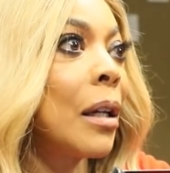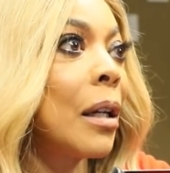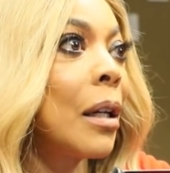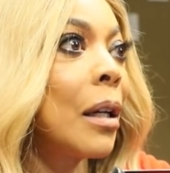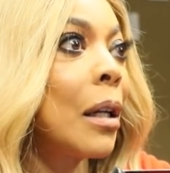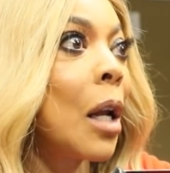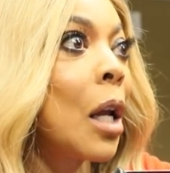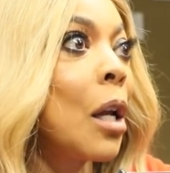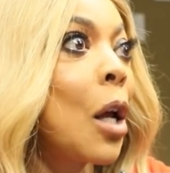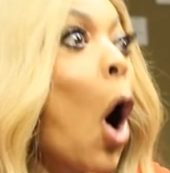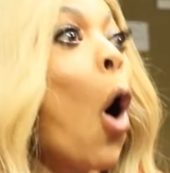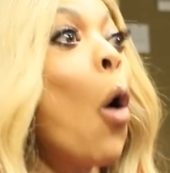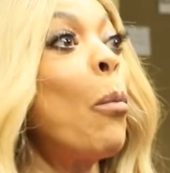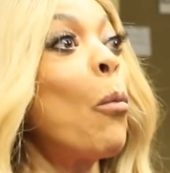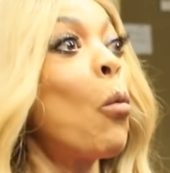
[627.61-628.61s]
Indian
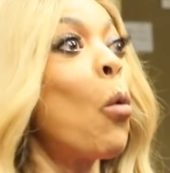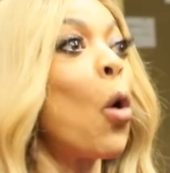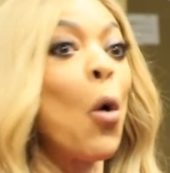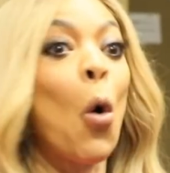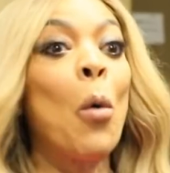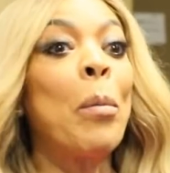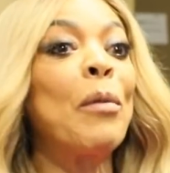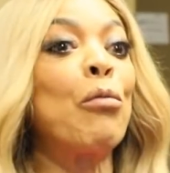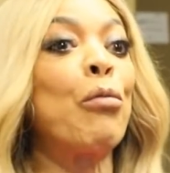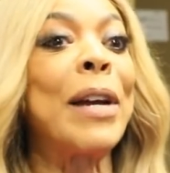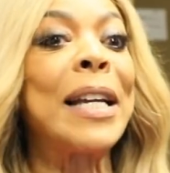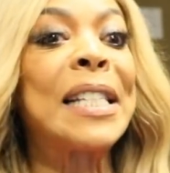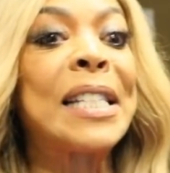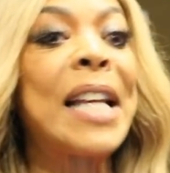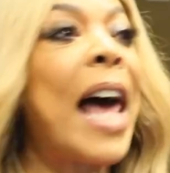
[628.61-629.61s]
style. But you can't say
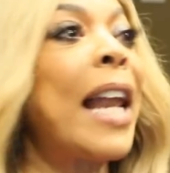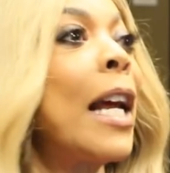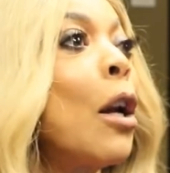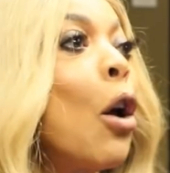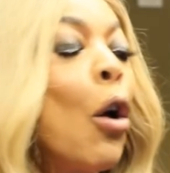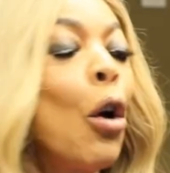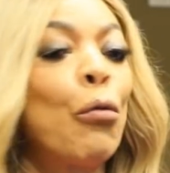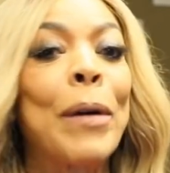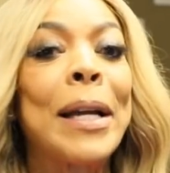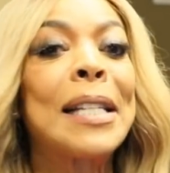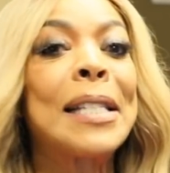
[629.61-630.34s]
Indian style.